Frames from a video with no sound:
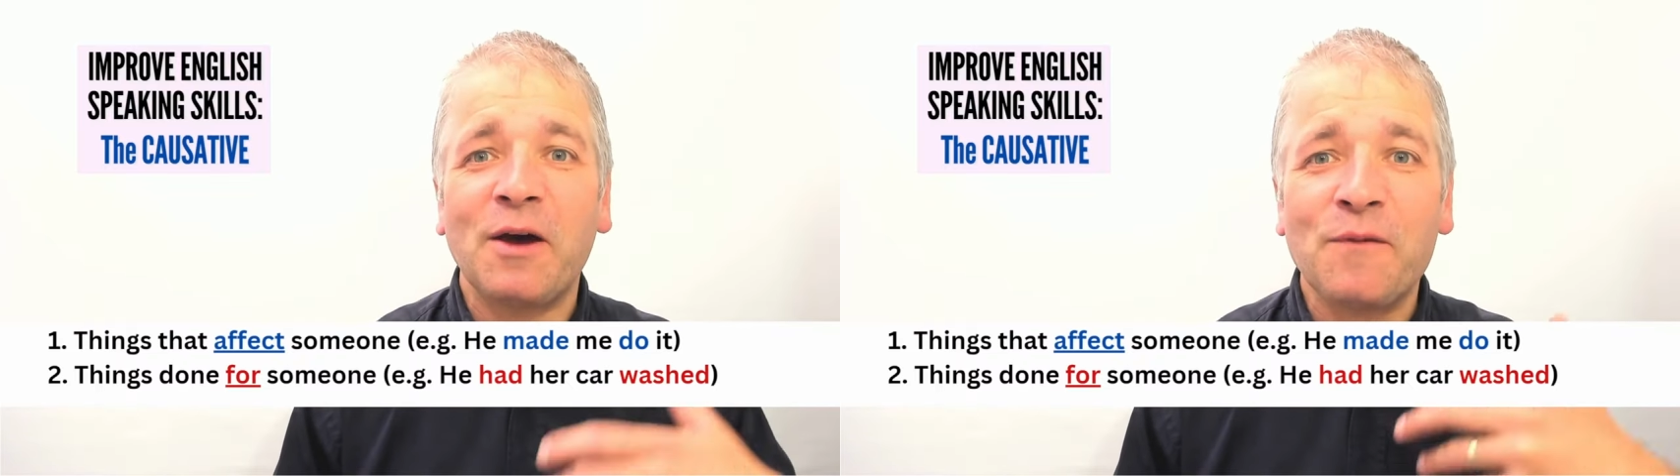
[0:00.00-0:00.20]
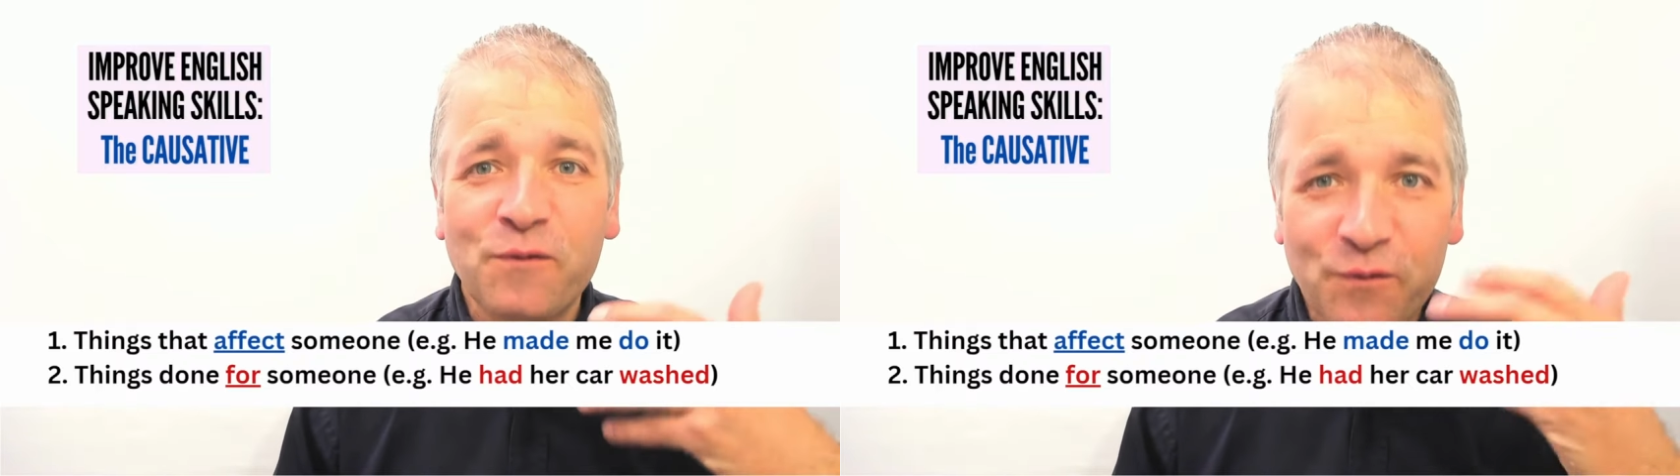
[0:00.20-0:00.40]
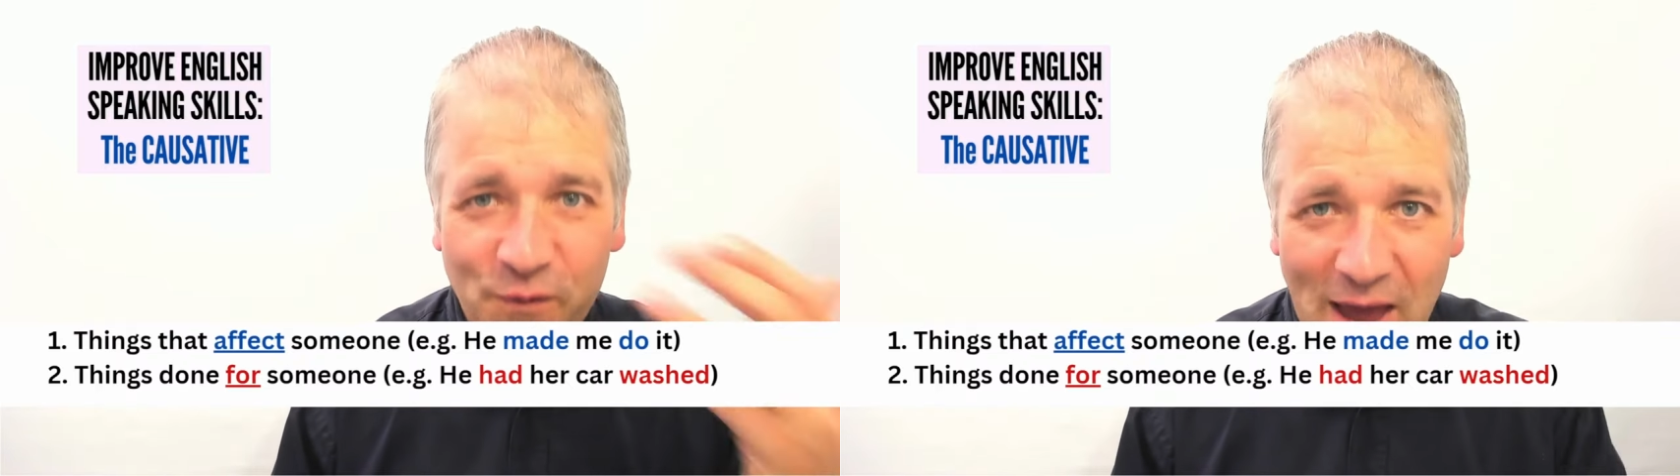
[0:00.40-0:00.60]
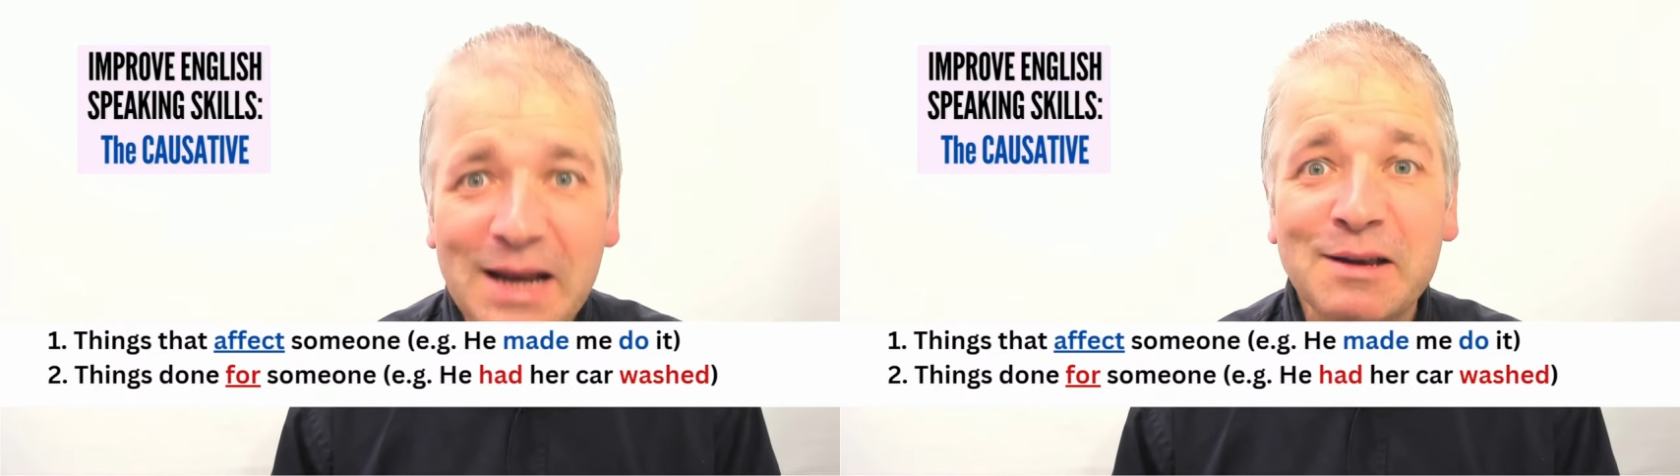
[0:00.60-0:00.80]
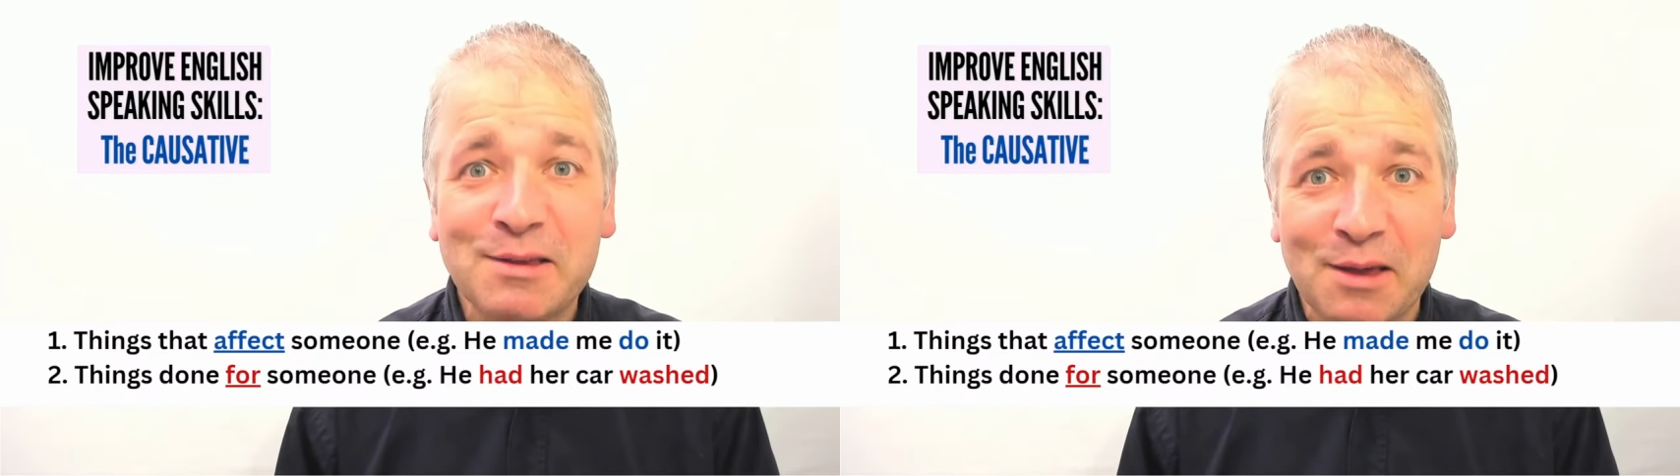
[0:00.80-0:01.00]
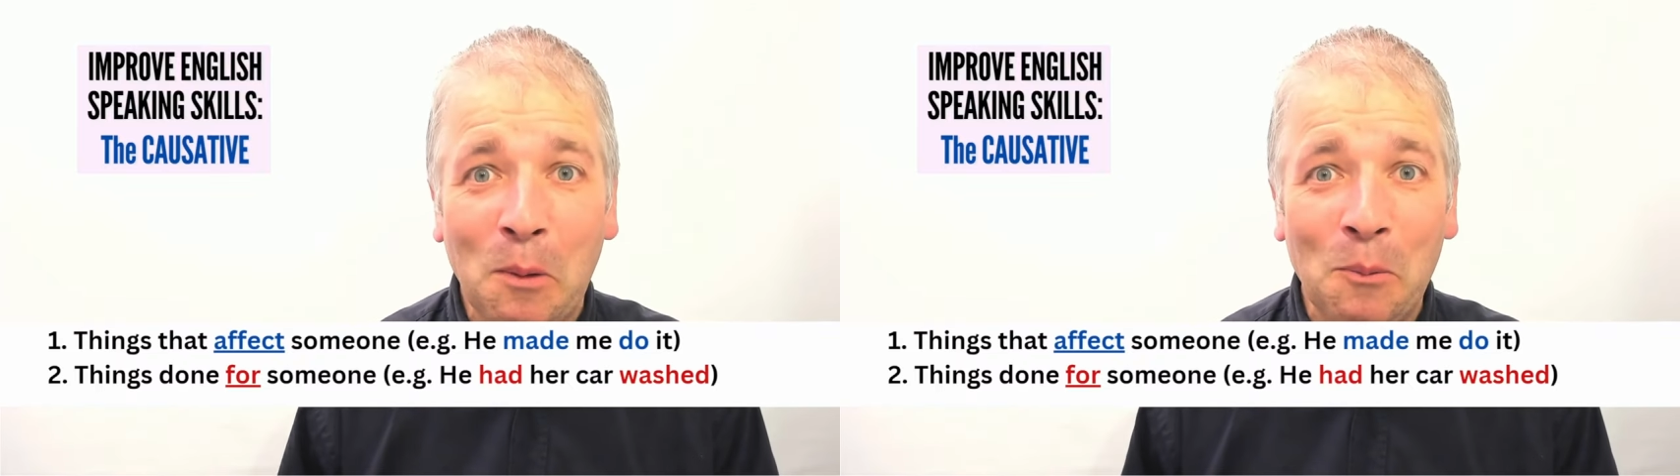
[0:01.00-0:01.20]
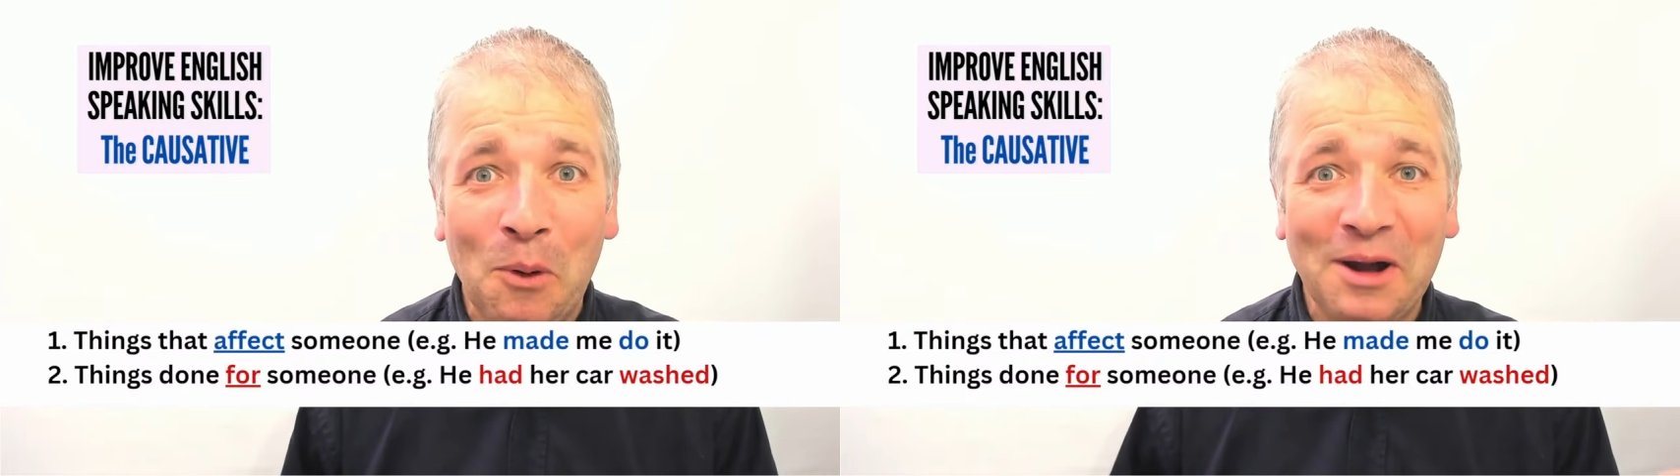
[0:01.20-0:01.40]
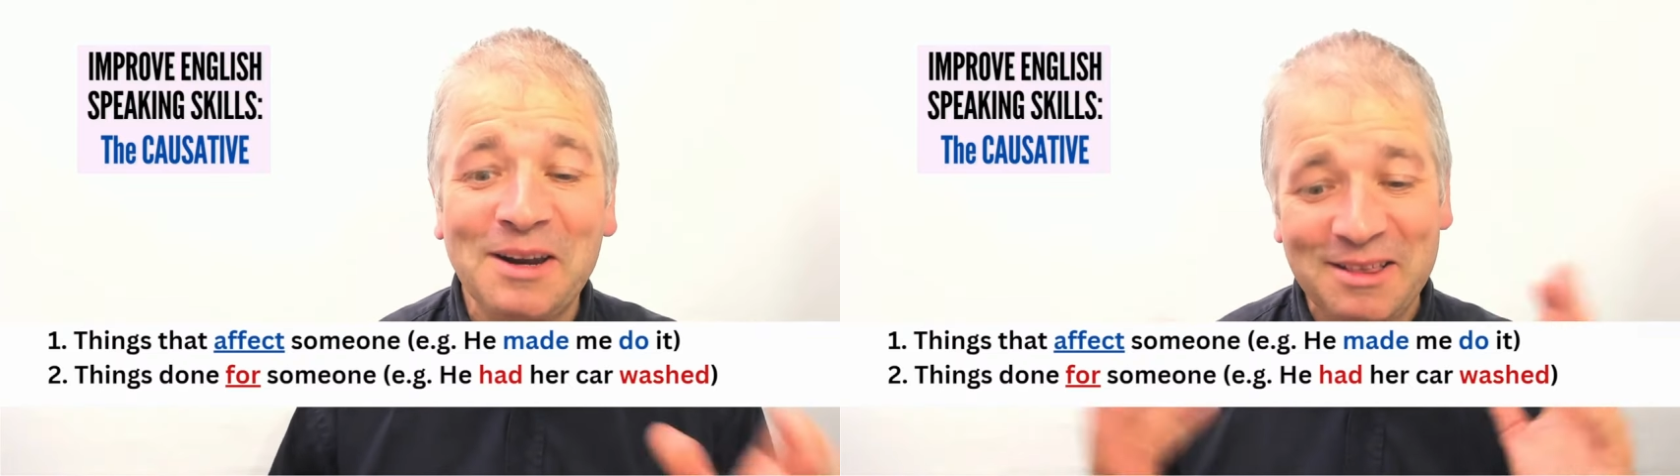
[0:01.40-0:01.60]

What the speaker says: affect someone,